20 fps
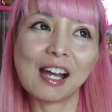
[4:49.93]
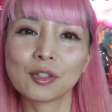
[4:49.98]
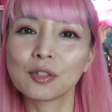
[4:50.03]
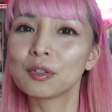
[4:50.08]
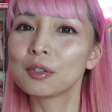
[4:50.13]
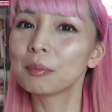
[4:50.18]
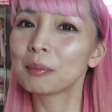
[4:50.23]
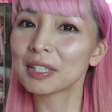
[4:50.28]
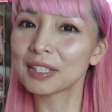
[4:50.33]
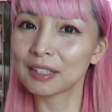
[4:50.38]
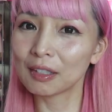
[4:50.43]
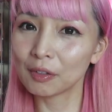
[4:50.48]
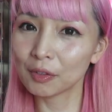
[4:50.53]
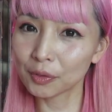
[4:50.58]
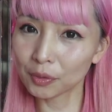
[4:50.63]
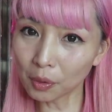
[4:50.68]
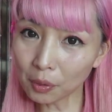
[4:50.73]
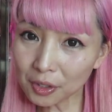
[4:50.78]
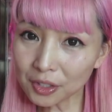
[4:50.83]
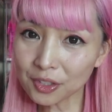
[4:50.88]
to mattel
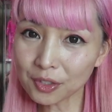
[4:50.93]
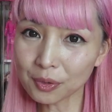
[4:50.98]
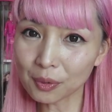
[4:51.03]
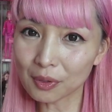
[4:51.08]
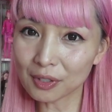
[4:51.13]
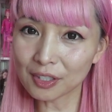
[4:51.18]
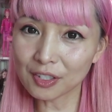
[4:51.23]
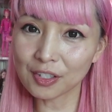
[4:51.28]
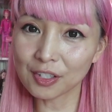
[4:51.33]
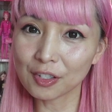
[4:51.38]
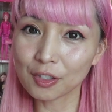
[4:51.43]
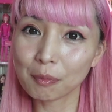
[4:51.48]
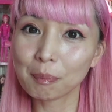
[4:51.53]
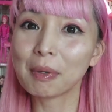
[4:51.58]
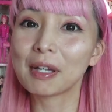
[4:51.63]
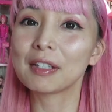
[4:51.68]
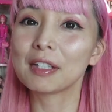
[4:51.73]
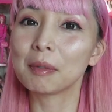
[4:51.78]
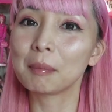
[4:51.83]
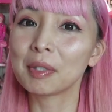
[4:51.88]
toy store since
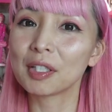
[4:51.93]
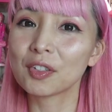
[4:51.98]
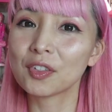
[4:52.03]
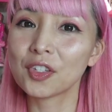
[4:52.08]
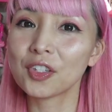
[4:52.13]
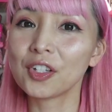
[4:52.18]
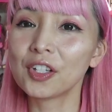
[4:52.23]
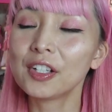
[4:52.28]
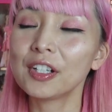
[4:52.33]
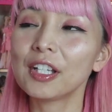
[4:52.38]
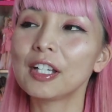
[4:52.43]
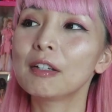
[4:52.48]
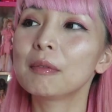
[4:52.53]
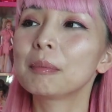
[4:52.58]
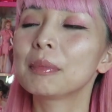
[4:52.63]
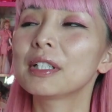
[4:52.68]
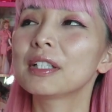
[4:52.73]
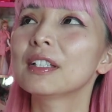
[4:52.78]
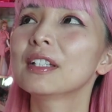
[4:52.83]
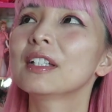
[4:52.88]
pandemic started
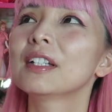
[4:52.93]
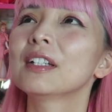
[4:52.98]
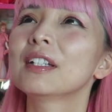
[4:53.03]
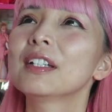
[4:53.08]
but